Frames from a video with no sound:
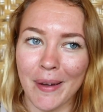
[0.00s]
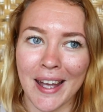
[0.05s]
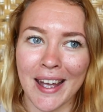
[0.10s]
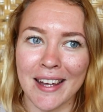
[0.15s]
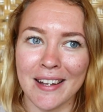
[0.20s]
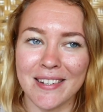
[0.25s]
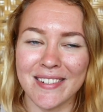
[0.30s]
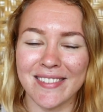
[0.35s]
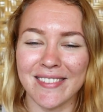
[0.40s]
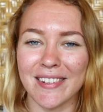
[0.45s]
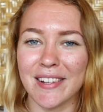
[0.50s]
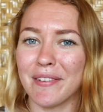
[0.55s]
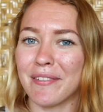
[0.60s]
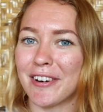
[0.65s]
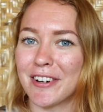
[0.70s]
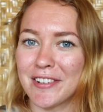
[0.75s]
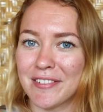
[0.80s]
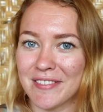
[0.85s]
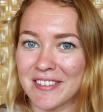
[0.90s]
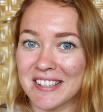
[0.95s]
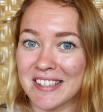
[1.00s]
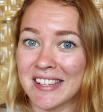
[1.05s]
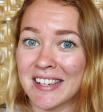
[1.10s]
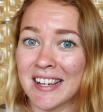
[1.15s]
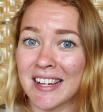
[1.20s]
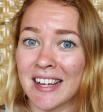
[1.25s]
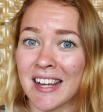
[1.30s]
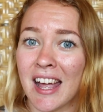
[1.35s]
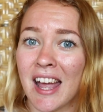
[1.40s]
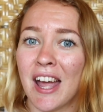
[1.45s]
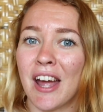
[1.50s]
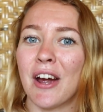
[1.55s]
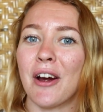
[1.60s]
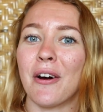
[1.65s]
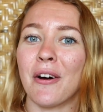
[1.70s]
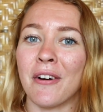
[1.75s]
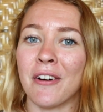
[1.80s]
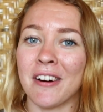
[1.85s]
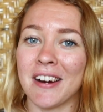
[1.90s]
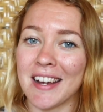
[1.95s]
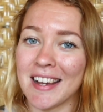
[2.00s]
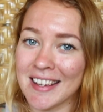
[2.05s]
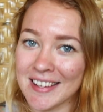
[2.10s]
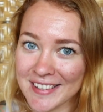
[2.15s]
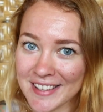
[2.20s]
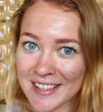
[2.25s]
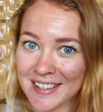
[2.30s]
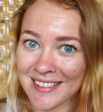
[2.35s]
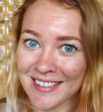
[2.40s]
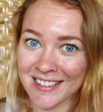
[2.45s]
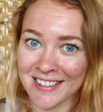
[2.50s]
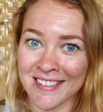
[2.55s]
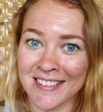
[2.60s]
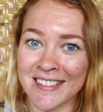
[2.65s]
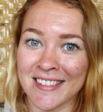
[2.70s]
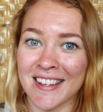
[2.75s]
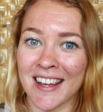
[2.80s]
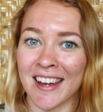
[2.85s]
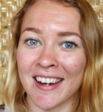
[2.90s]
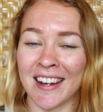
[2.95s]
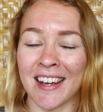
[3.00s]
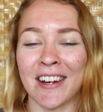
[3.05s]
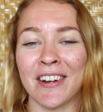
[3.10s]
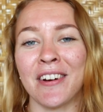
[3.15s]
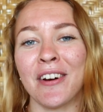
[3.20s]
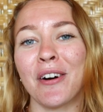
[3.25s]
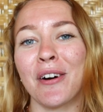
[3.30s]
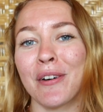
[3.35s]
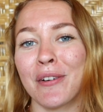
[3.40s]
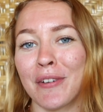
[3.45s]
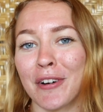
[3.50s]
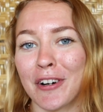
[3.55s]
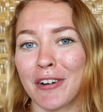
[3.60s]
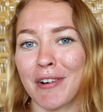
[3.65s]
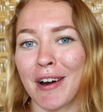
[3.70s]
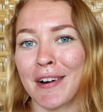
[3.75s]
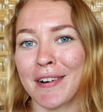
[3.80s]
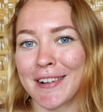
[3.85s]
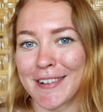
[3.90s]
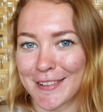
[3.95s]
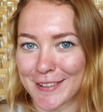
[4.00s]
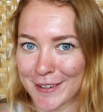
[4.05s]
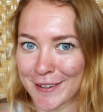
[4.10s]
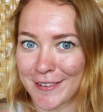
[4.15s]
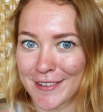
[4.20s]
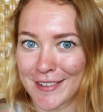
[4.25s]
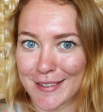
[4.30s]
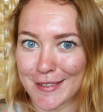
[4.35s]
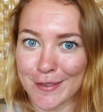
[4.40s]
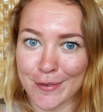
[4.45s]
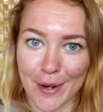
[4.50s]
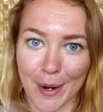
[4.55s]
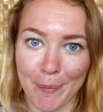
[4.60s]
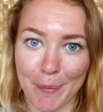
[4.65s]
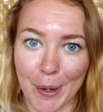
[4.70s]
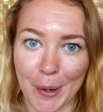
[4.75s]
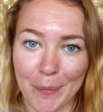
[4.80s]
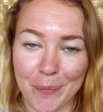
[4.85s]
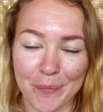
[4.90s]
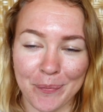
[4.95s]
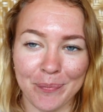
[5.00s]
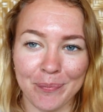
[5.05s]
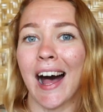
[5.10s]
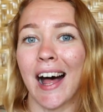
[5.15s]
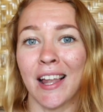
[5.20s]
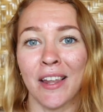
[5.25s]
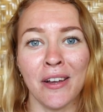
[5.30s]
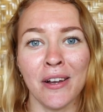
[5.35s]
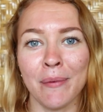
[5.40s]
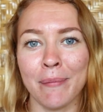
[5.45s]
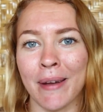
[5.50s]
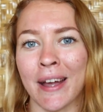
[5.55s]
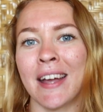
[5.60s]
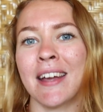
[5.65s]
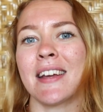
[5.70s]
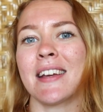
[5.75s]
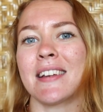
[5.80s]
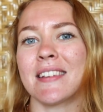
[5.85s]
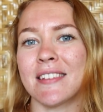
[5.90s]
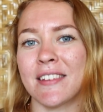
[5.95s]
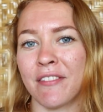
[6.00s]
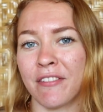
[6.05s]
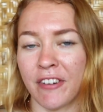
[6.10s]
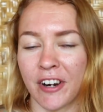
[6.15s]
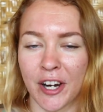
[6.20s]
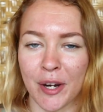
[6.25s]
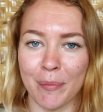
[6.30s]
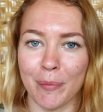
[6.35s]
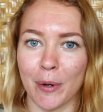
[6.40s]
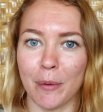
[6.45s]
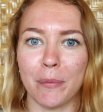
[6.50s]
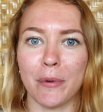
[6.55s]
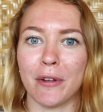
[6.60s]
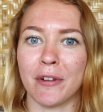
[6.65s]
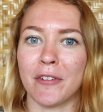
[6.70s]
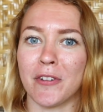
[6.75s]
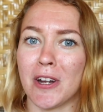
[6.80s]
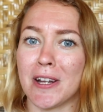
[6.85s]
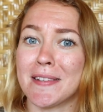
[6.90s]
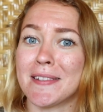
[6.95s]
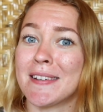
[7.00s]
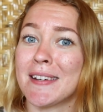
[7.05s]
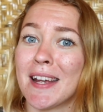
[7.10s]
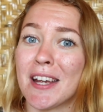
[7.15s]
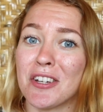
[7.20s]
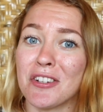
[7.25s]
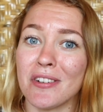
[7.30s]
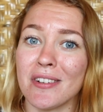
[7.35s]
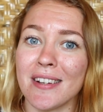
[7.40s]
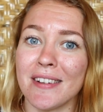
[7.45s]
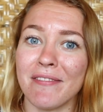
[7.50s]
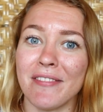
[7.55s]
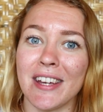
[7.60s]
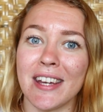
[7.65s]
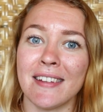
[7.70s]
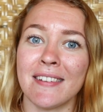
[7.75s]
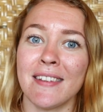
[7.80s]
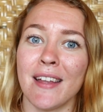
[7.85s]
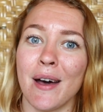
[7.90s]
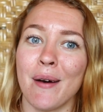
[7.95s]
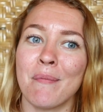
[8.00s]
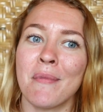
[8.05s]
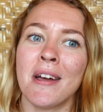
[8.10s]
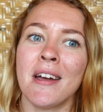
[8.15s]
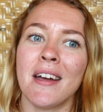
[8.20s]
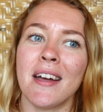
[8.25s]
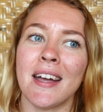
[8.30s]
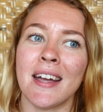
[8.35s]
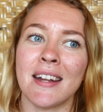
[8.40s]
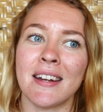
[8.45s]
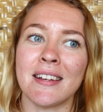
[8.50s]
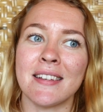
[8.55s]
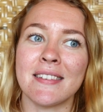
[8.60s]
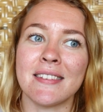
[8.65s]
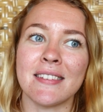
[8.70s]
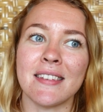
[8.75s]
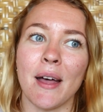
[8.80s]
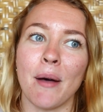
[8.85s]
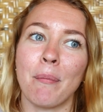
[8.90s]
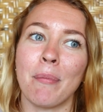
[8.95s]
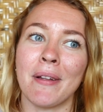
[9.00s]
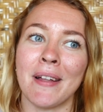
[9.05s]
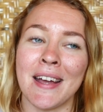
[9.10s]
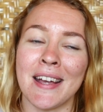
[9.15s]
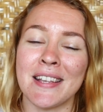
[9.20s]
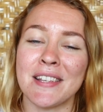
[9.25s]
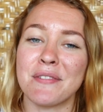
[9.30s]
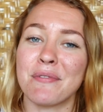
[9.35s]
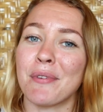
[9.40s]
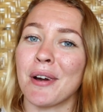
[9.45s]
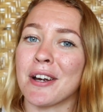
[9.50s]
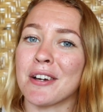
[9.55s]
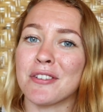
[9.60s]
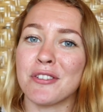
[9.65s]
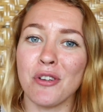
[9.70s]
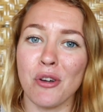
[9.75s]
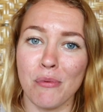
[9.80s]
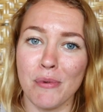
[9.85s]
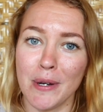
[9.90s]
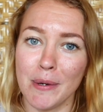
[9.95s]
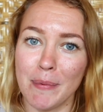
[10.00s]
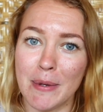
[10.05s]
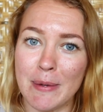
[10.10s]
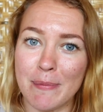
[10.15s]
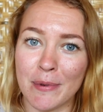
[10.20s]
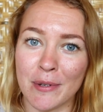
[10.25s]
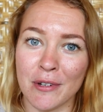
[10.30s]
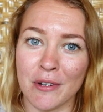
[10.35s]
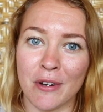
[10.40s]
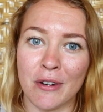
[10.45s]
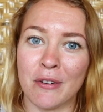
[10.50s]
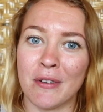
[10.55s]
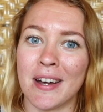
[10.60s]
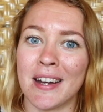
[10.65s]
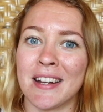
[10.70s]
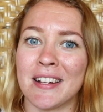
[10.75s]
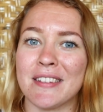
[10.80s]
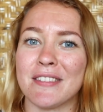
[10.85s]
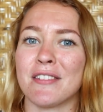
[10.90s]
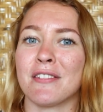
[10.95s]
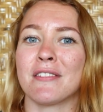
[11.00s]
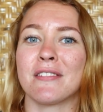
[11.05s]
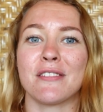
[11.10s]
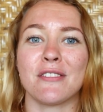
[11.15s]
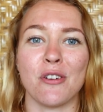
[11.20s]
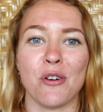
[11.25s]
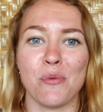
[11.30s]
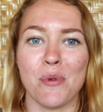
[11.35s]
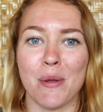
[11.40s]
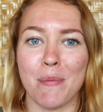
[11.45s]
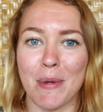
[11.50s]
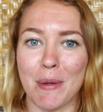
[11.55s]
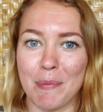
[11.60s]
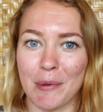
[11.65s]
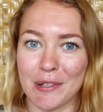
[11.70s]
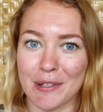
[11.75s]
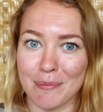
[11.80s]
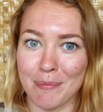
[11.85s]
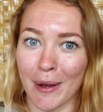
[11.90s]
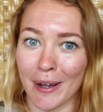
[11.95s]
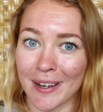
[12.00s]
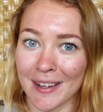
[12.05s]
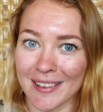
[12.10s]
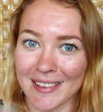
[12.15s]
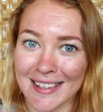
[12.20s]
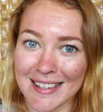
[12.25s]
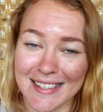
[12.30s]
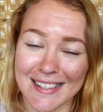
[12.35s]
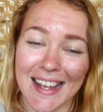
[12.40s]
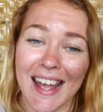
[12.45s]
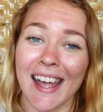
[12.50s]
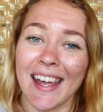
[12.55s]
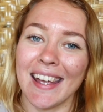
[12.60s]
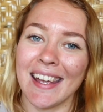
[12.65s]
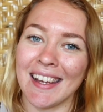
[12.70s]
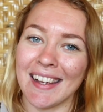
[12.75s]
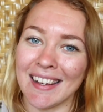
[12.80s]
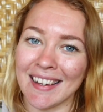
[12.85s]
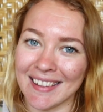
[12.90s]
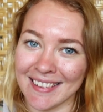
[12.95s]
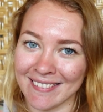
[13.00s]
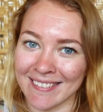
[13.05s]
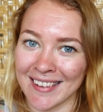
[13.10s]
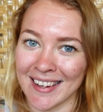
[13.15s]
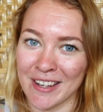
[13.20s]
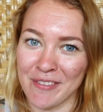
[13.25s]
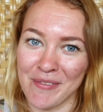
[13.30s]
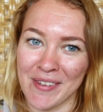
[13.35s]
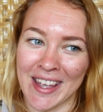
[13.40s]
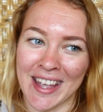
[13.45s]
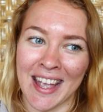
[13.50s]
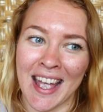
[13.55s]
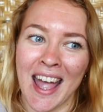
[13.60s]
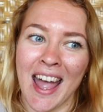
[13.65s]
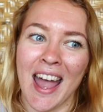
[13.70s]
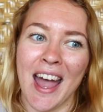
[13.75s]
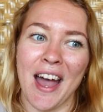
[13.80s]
Bay truly worth visiting, or is it just another overcrowded tourist trap? Halong Bay is a very popular destination in Vietnam. It is a place where so many people go, and it's on so many people's bucket list, including me.